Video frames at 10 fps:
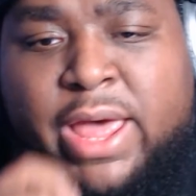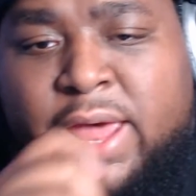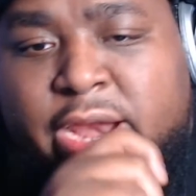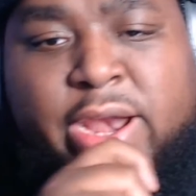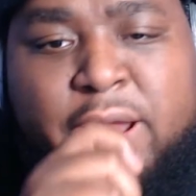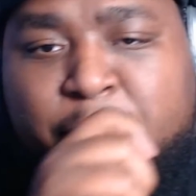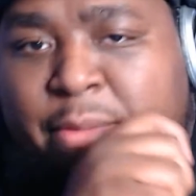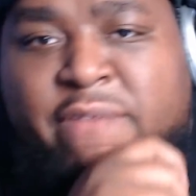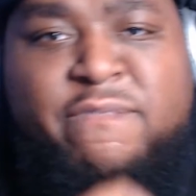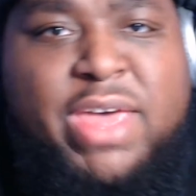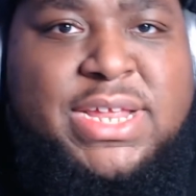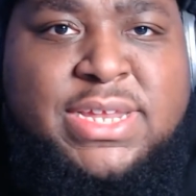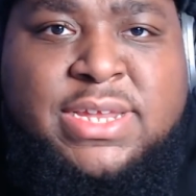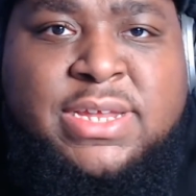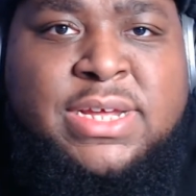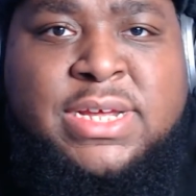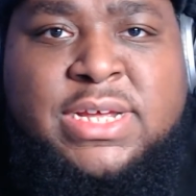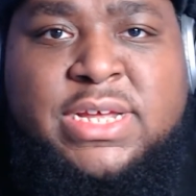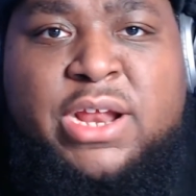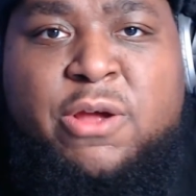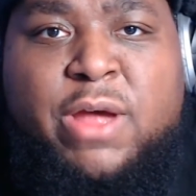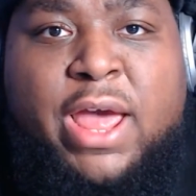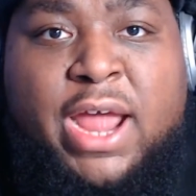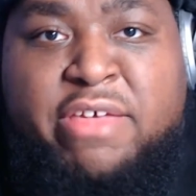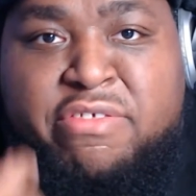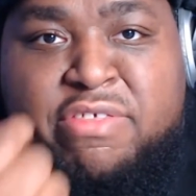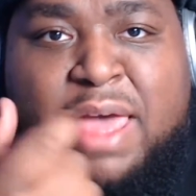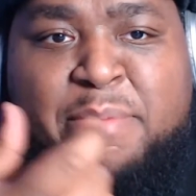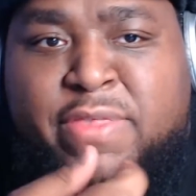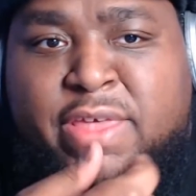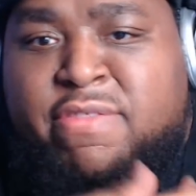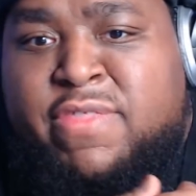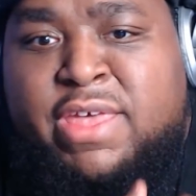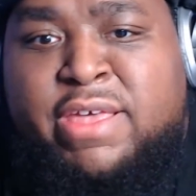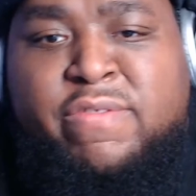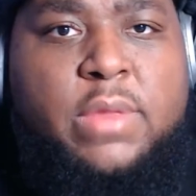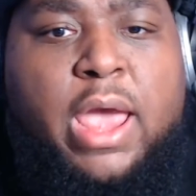I had to numb my face, you know, and I zapped these things.